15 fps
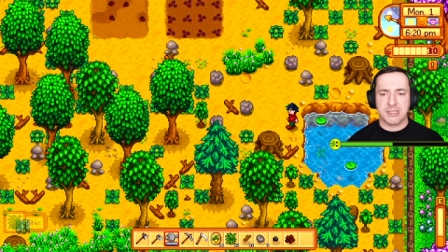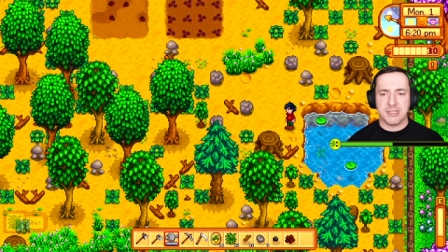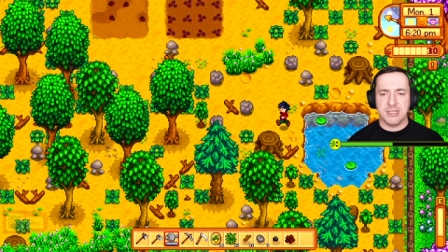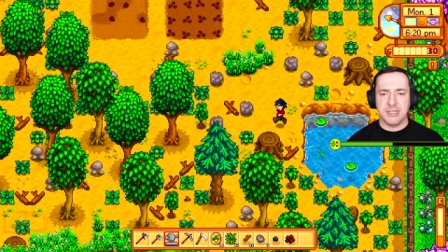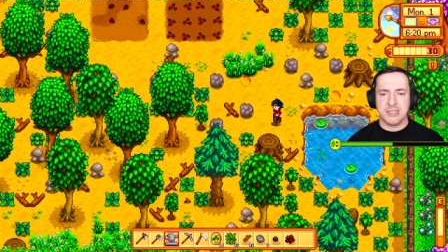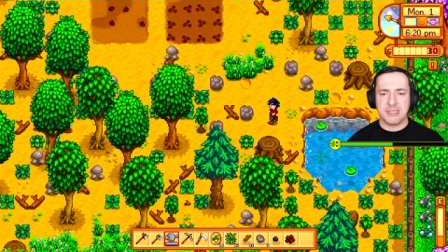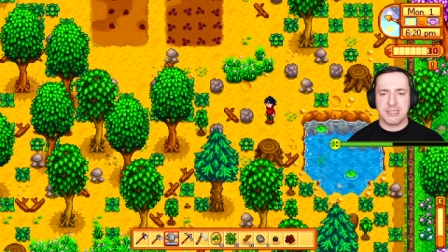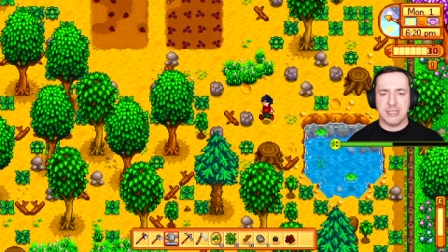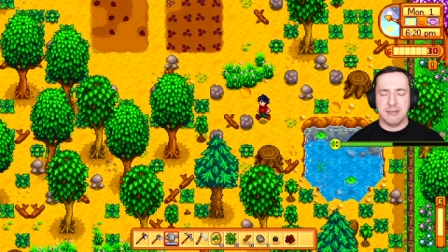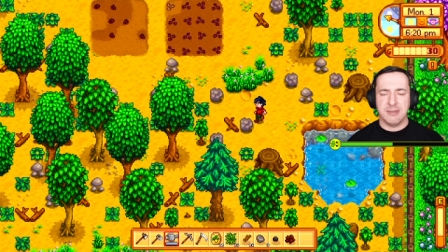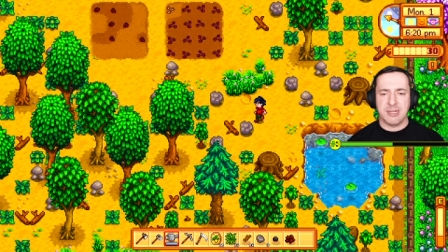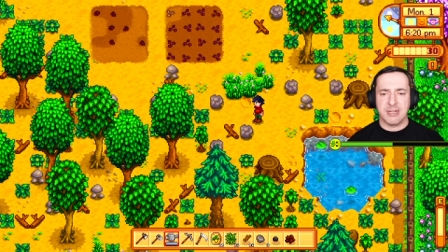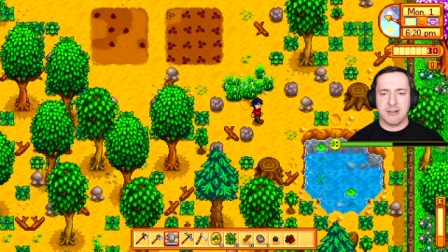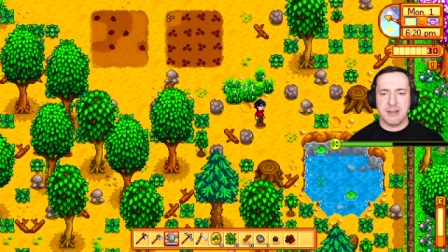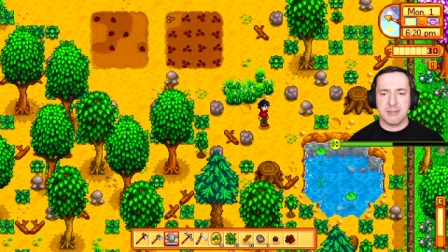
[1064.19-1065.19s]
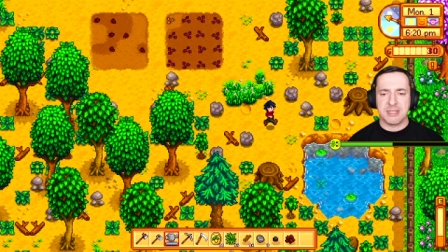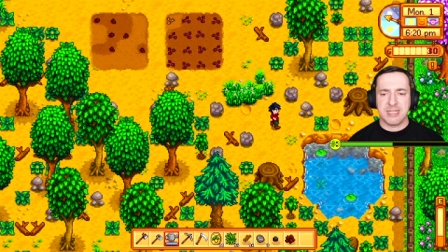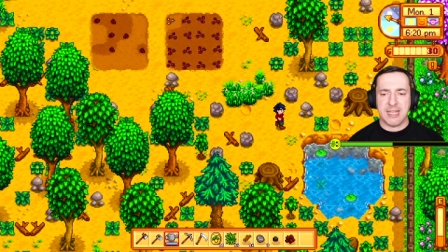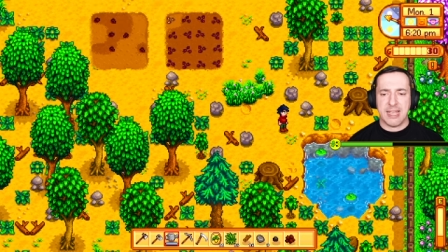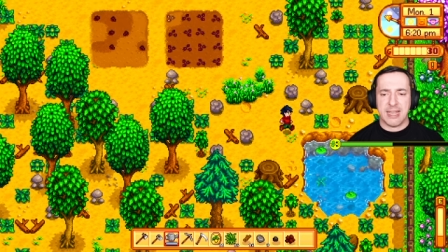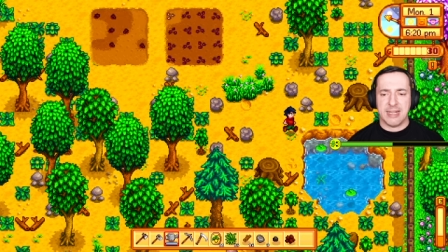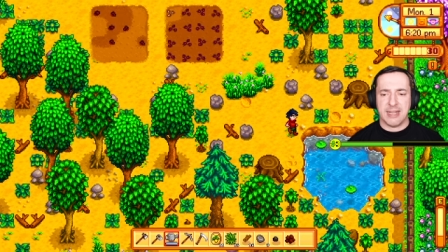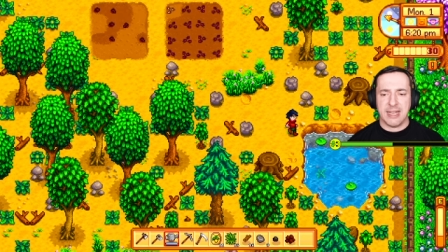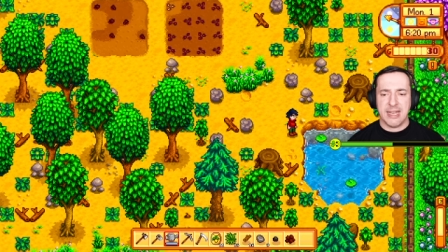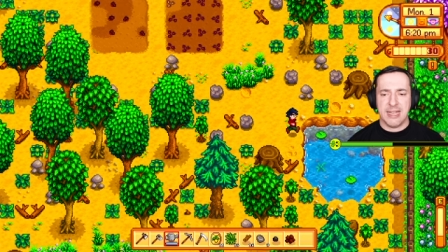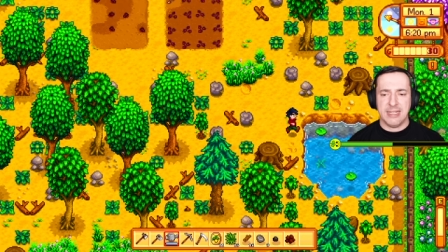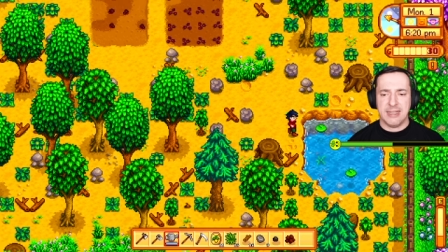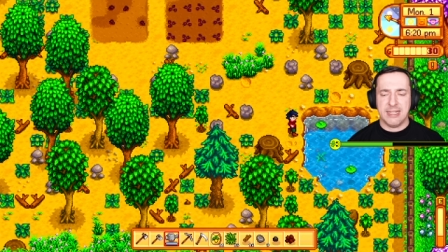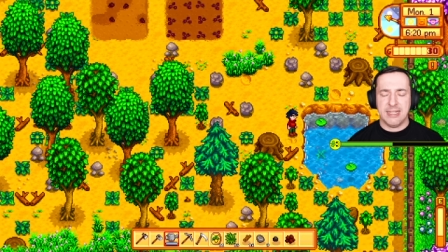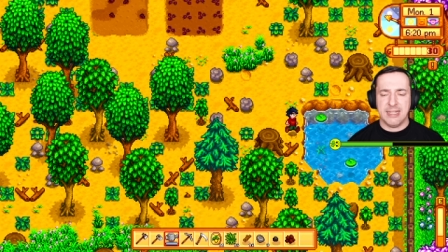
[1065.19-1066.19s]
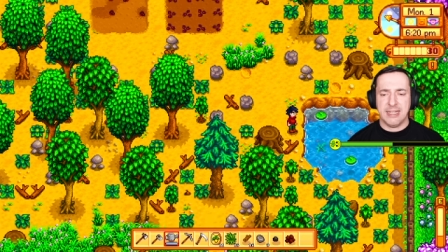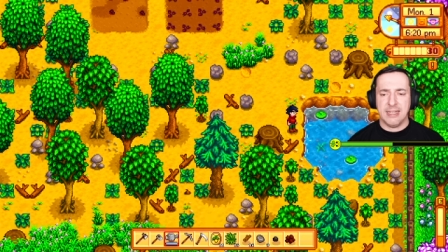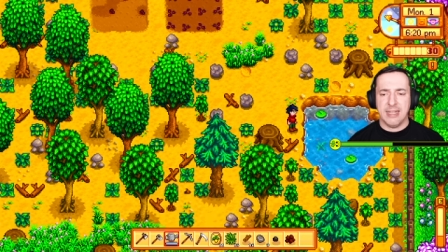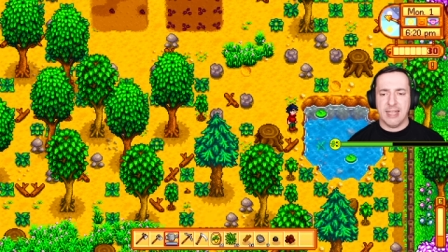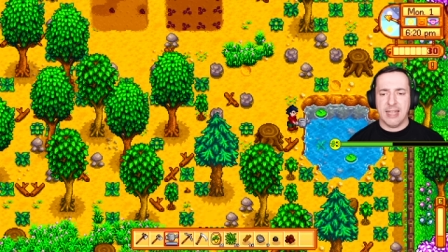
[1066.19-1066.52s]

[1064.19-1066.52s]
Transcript: So you can see when I go up to that and I hit the